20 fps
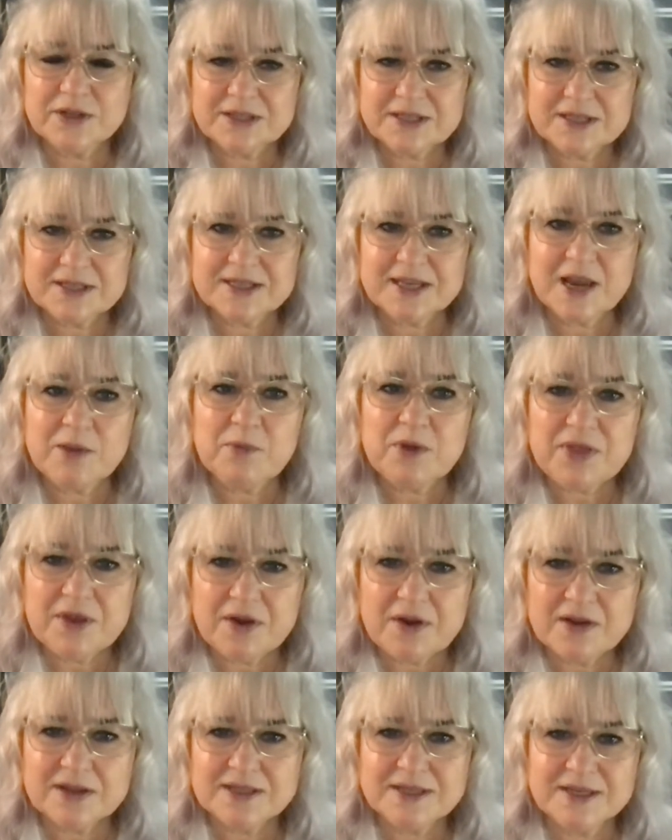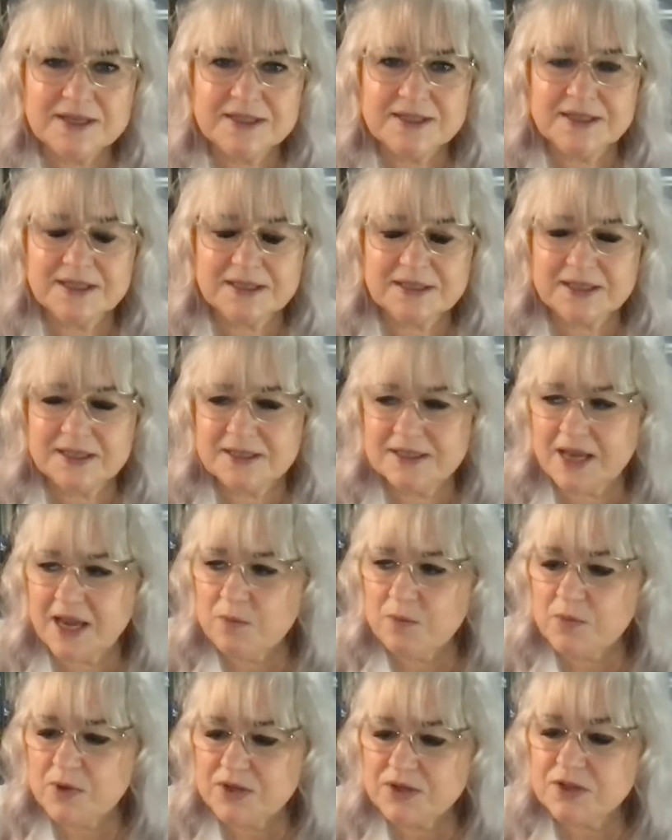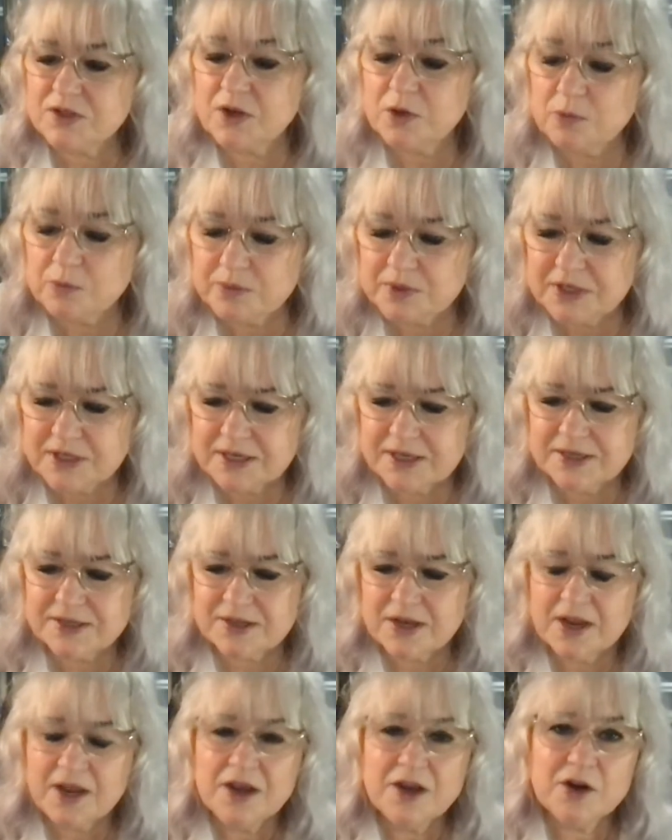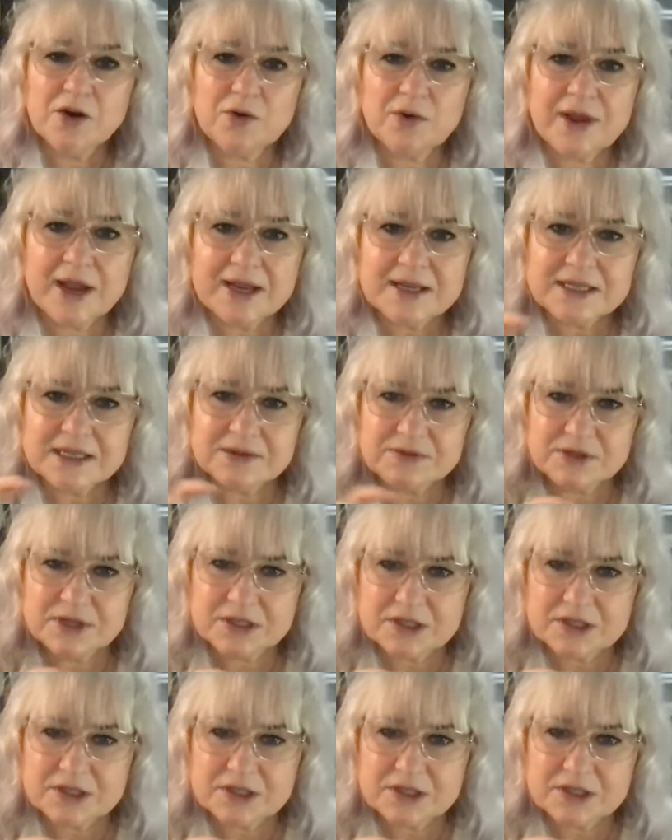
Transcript: It's the same with artists. It's the same with sculptors, creatives.